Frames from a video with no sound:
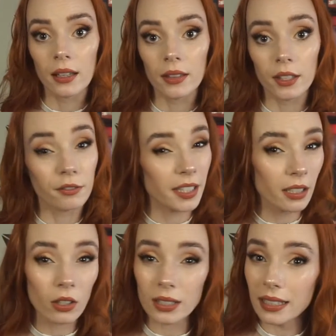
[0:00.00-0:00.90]
The
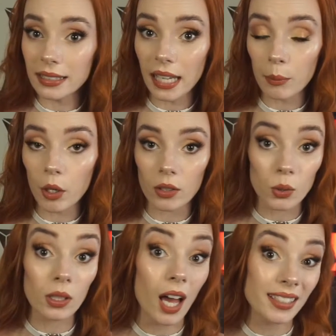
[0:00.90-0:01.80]
vehicles in this game are also a
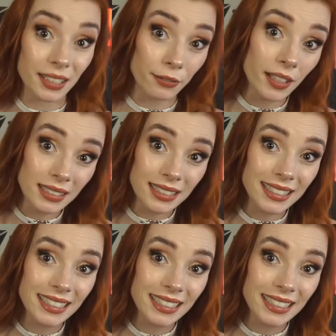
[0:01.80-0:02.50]
lot different.